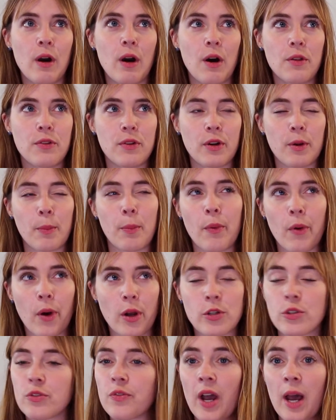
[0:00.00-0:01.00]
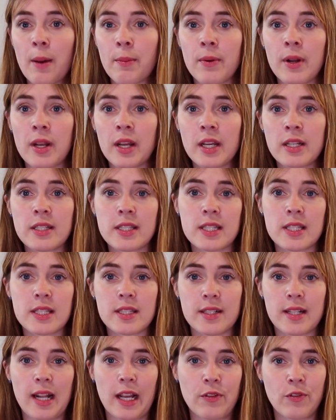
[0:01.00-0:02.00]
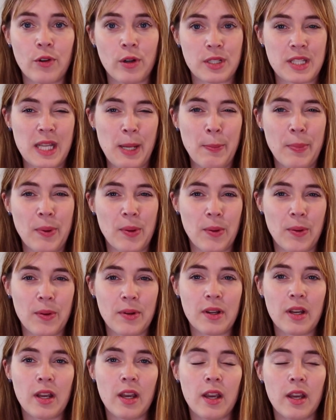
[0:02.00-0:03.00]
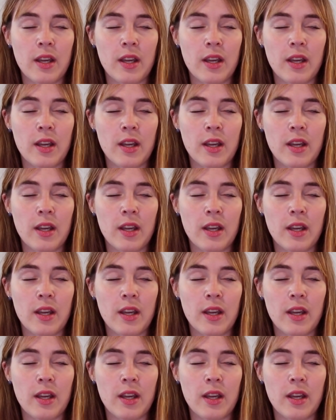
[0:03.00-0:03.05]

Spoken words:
other brushed fabrics, for example,